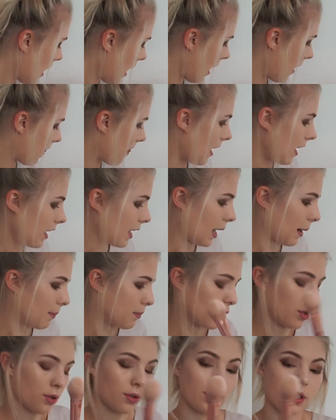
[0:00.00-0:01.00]
And then
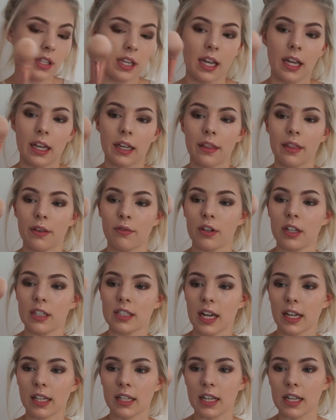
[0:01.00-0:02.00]
I'm using the Real
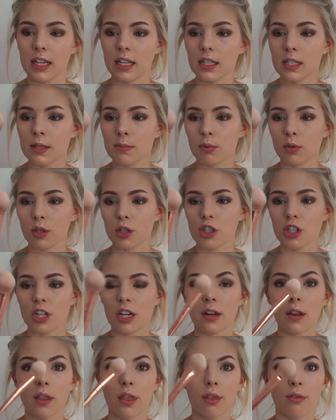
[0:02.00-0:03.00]
Techniques brush
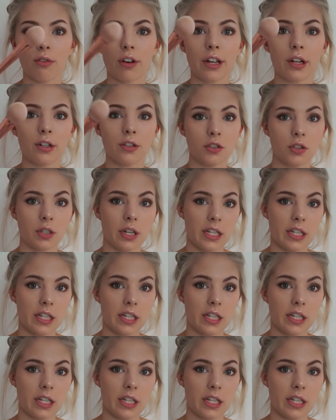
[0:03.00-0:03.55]
in 300,